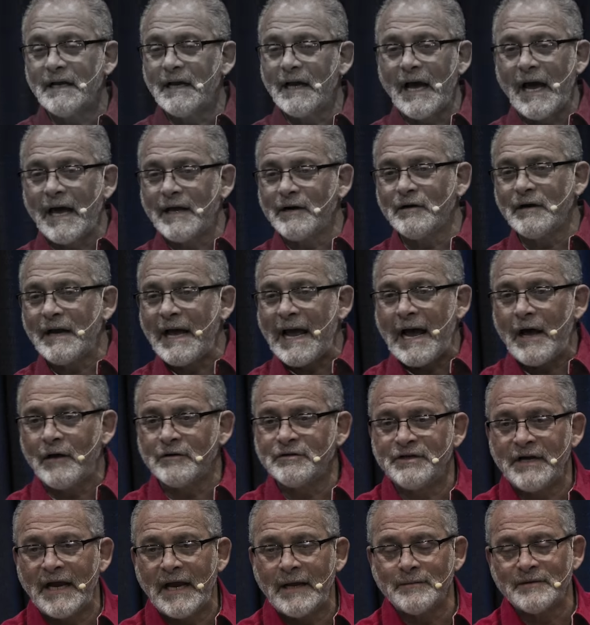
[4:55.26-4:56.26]
I don't know how
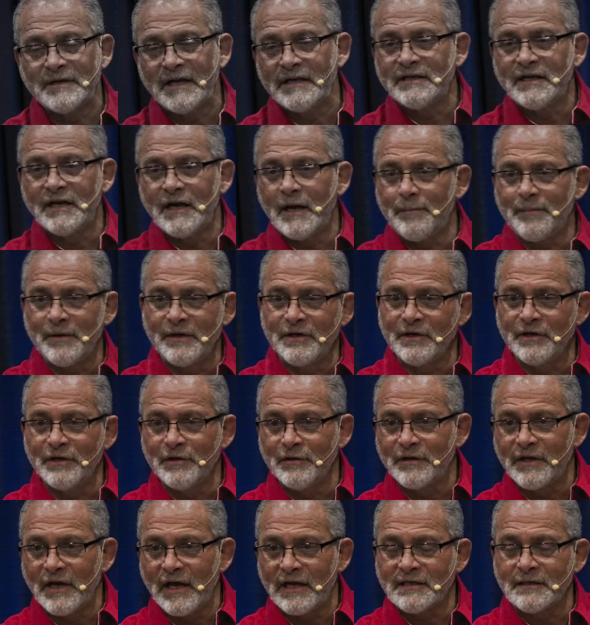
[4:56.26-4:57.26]
James ended up in your
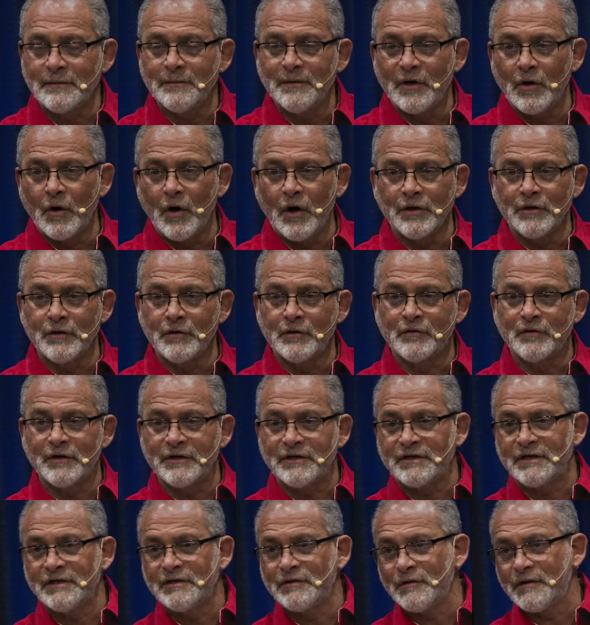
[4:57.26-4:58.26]
New Testament, all you
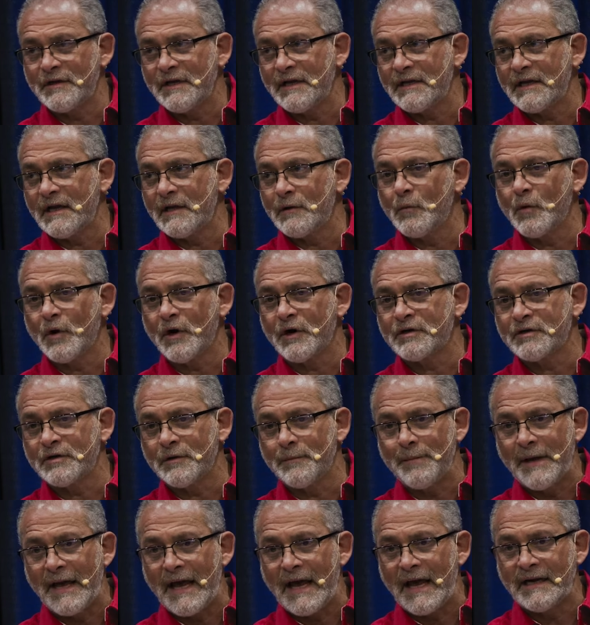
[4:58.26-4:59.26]
Christians who think that works are
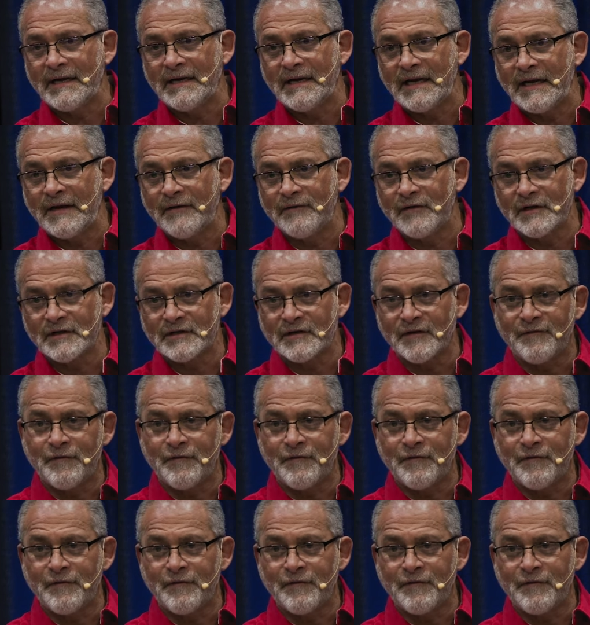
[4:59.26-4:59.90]
bad and evil, it's a